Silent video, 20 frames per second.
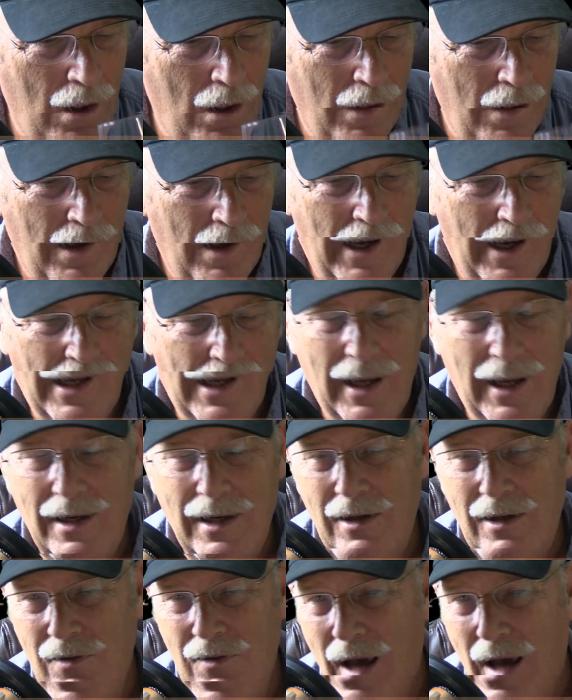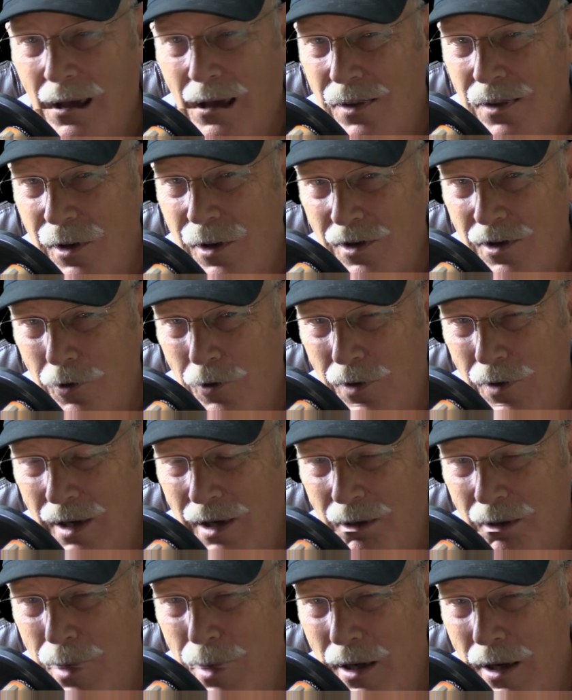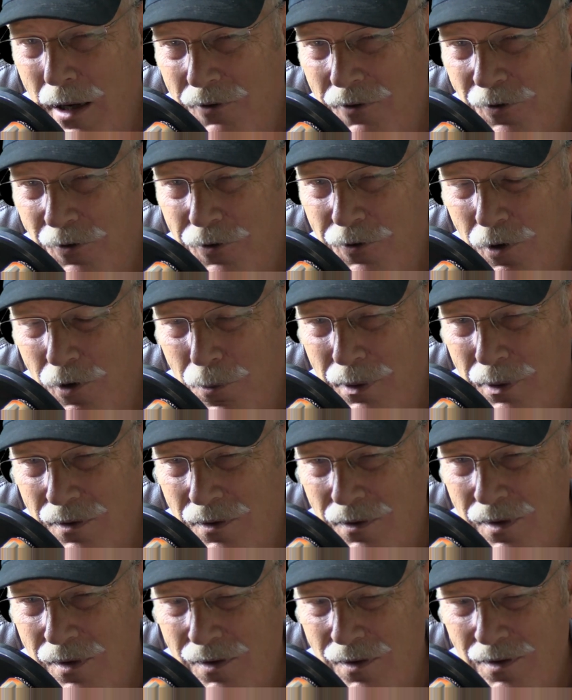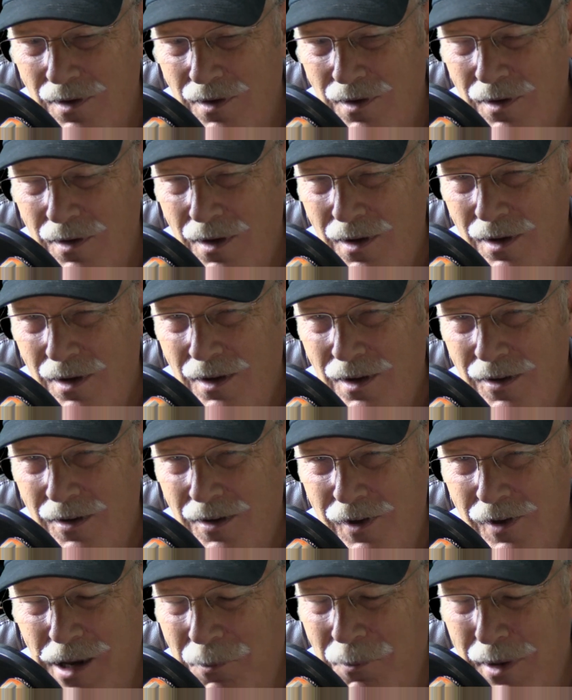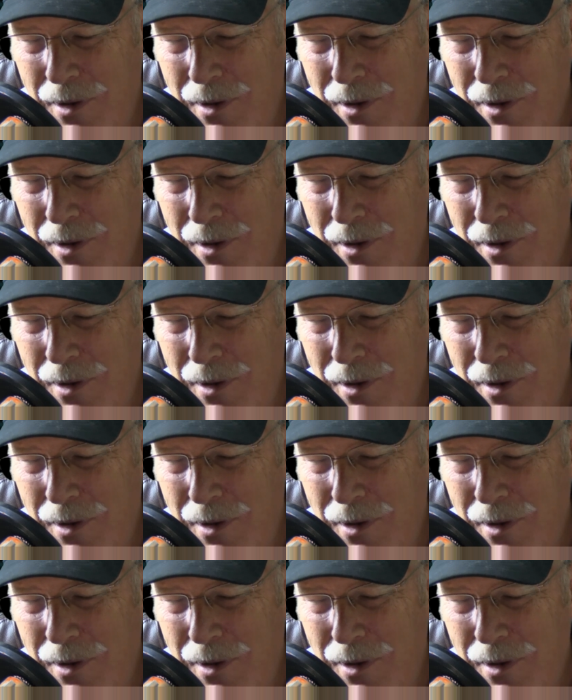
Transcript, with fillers: And these guys that are getting money for their businesses, they're not being